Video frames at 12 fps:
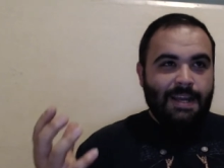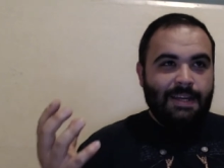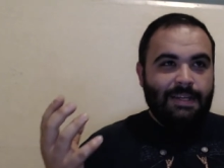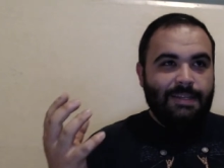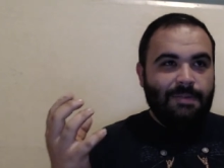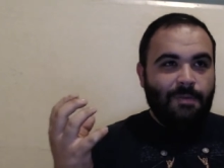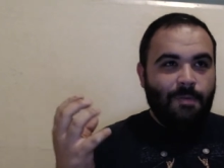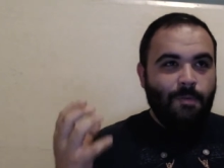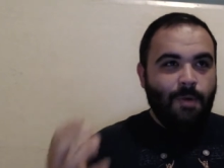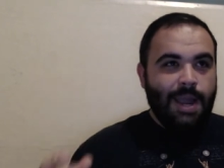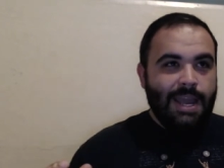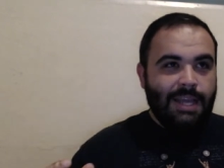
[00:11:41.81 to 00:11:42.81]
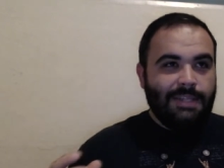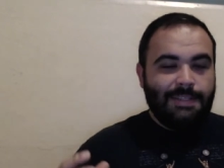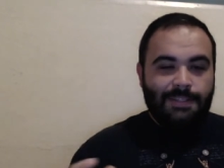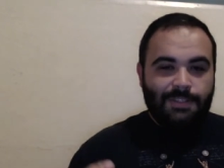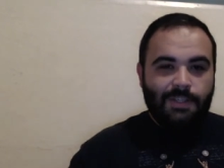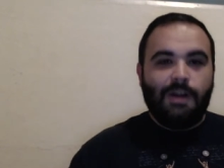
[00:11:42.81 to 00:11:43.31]
uh, way
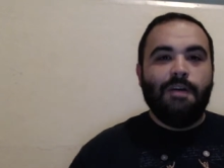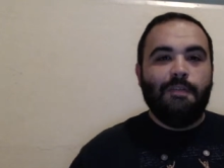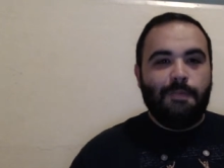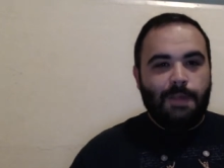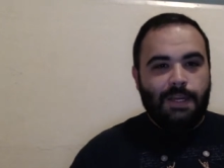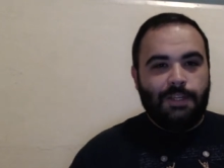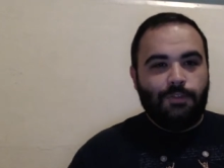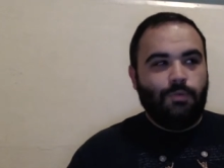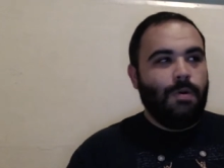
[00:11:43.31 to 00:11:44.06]
to solve things.